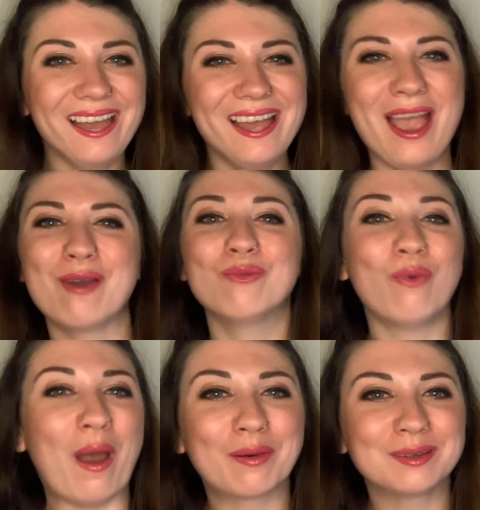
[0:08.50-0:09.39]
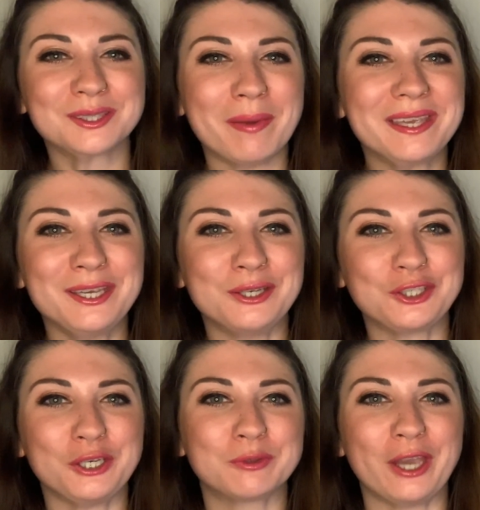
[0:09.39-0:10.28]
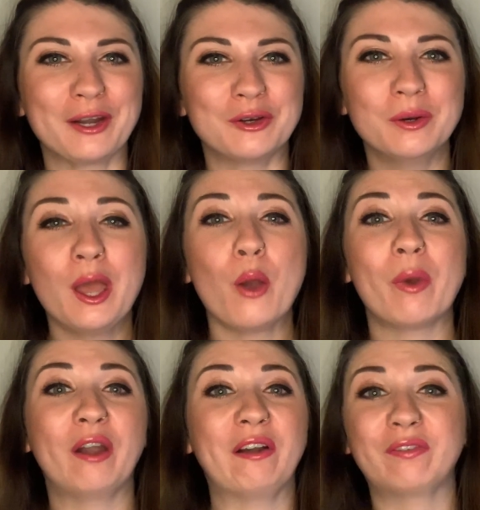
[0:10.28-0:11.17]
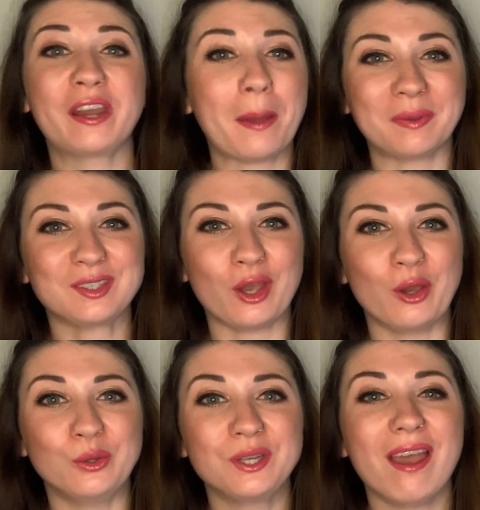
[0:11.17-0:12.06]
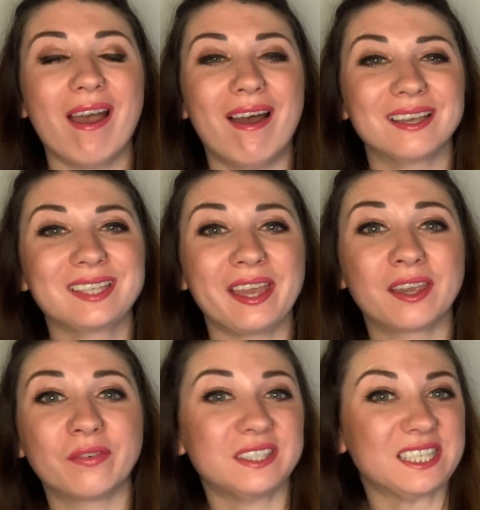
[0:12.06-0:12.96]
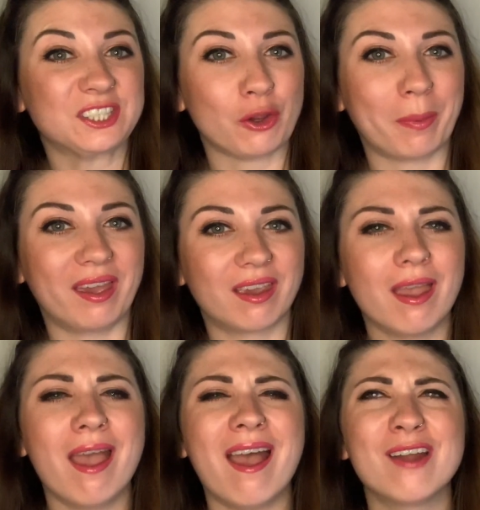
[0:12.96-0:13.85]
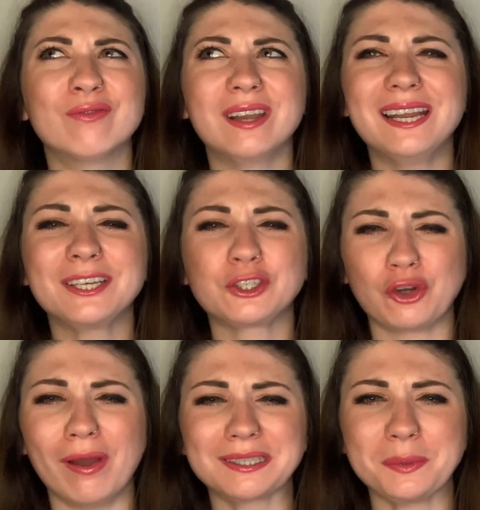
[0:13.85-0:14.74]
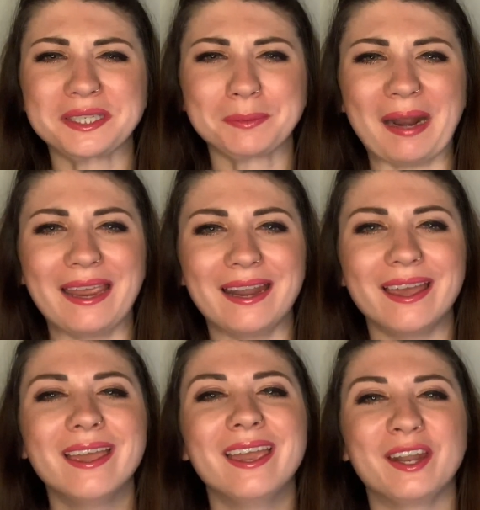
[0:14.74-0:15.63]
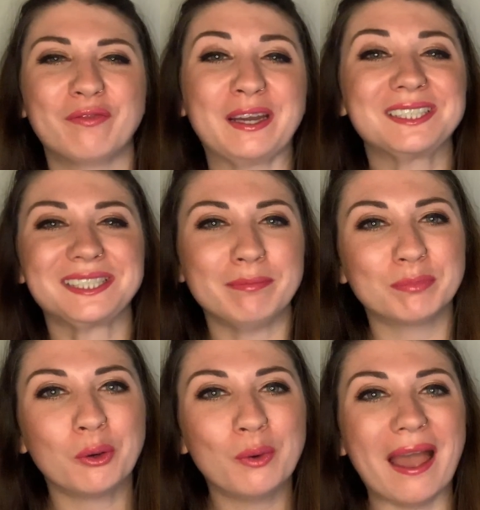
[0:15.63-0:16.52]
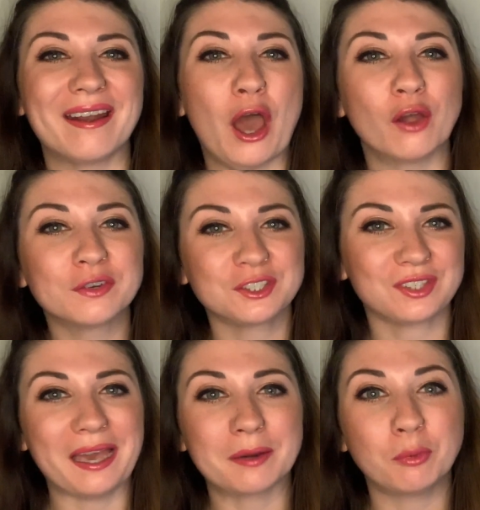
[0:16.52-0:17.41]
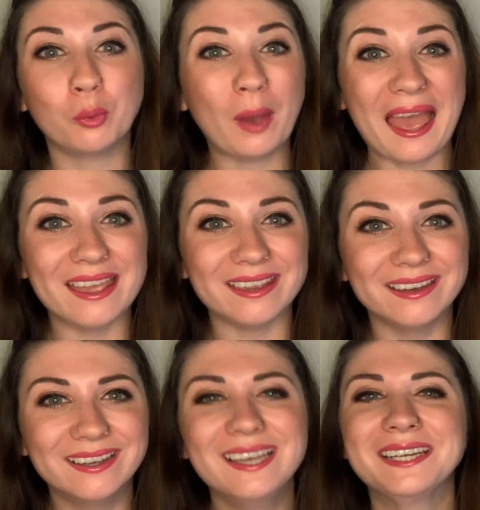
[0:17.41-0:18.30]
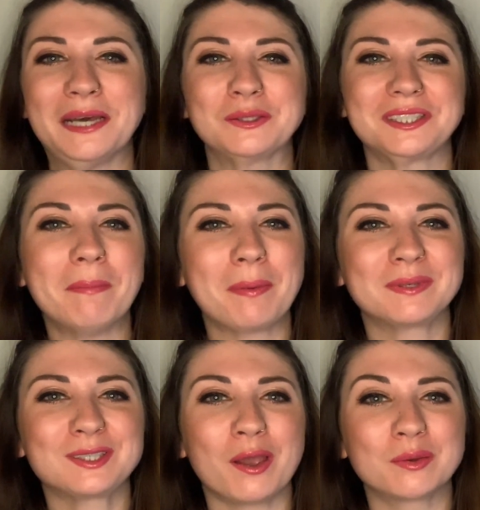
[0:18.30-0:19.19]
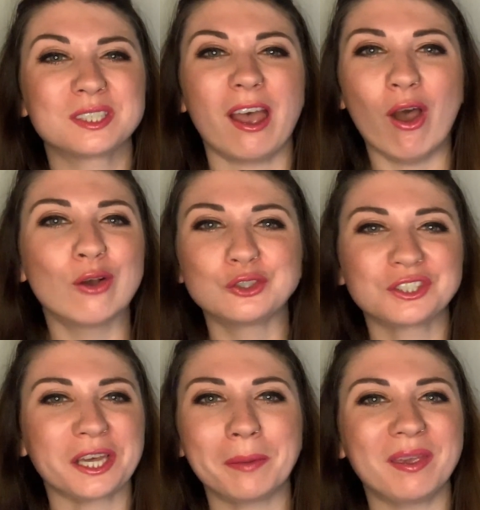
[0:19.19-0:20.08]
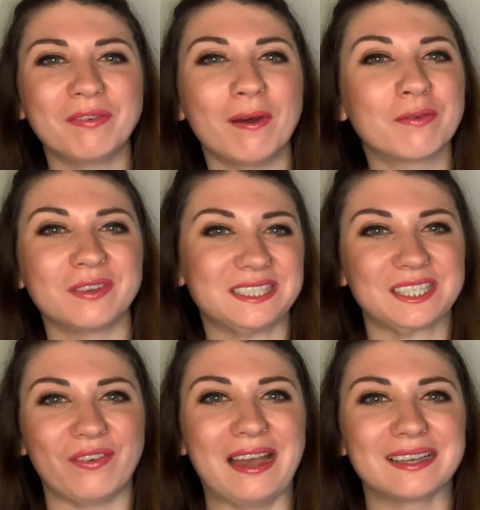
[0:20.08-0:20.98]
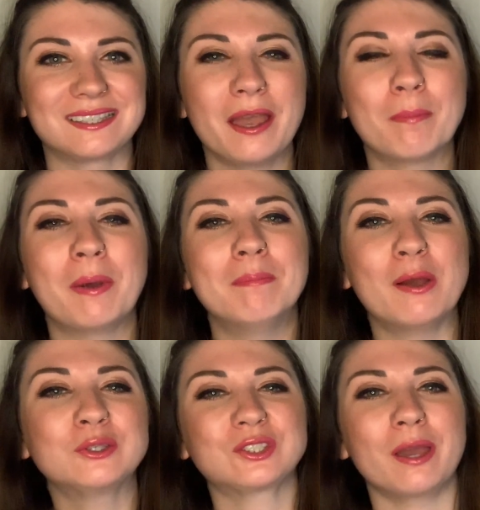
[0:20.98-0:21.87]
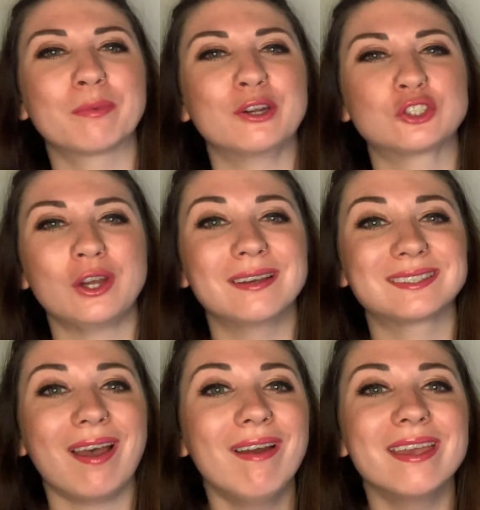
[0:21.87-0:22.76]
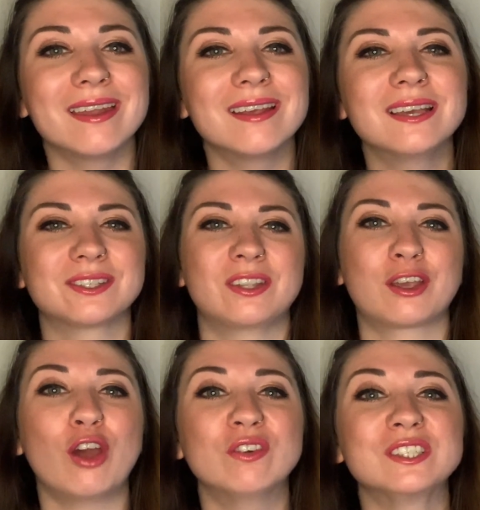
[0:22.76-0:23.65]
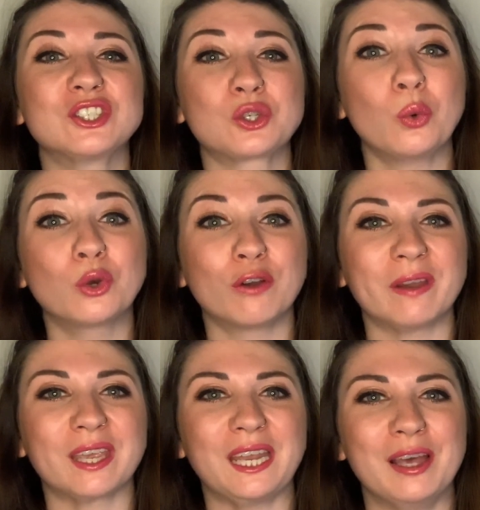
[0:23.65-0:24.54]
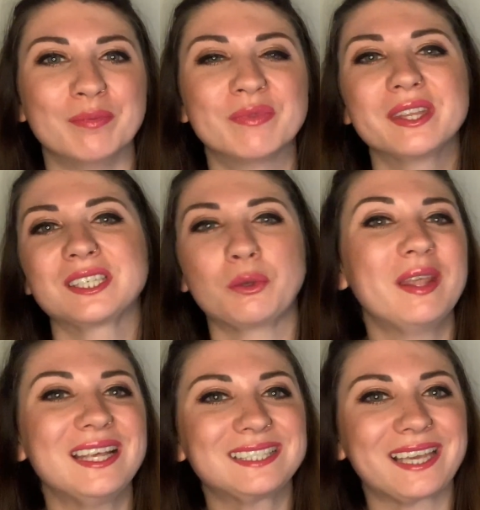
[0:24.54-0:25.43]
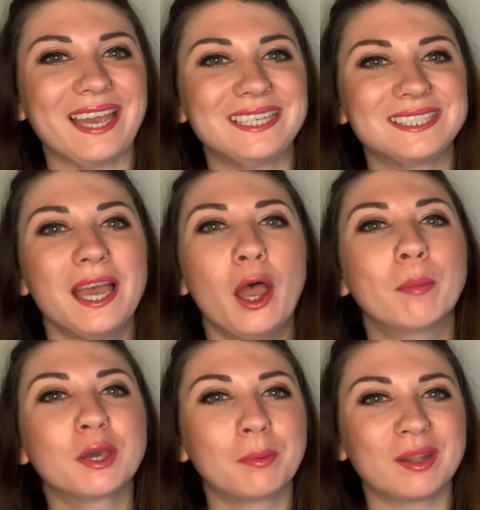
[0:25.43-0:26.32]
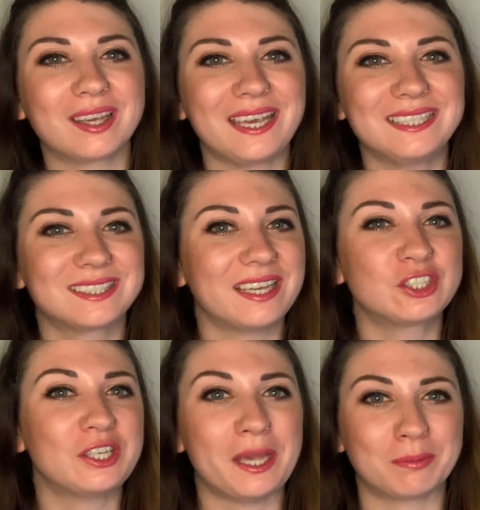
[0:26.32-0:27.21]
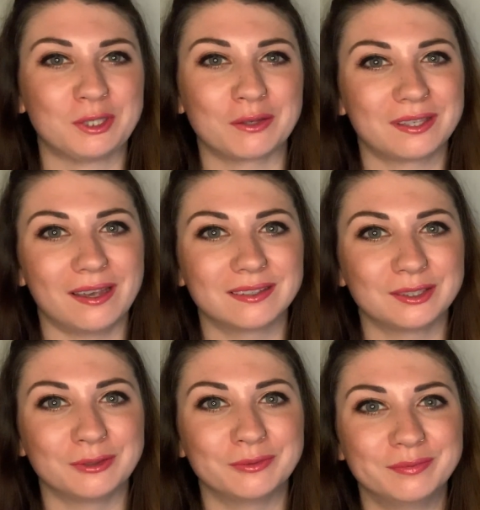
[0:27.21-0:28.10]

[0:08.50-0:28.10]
And welcome to my YouTube channel, where every episode I take a physics topic and really try to explain it in a very simple and understandable way. Now, some episodes are just going to be fun physics facts, but most I'm going to try and tie in to the current school curriculum. So when that's the case, I'm going to put the key stage in the episode title.